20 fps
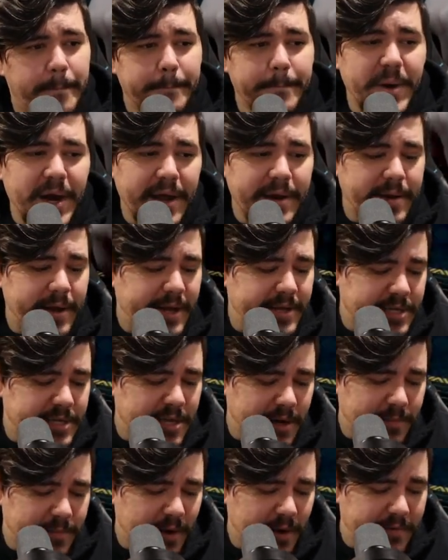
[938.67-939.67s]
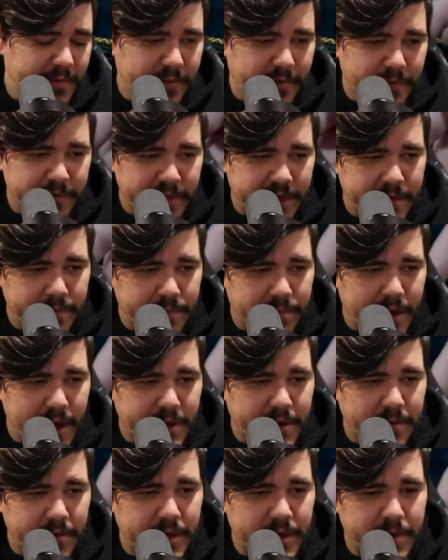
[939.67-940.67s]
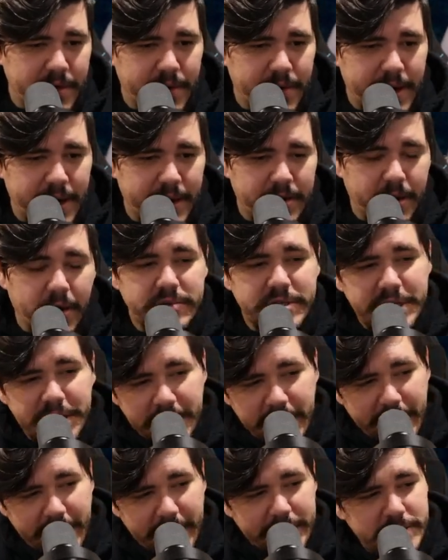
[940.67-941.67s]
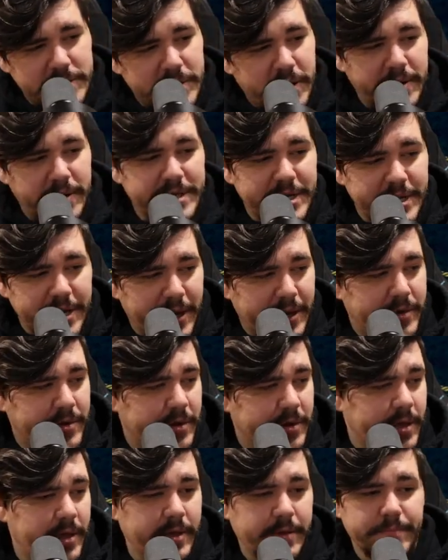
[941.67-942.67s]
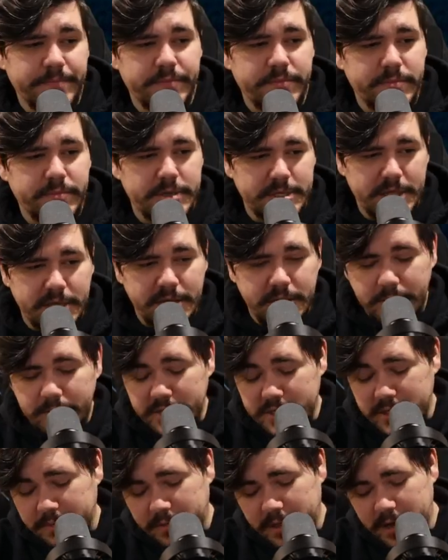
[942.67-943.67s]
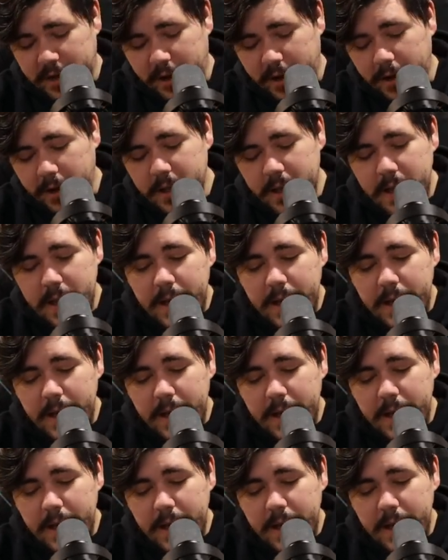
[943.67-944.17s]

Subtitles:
But it's an upgrade for the blocker that you had. Oh, Tea-Night. Sorry, Tea-Night Cookie was the blocker.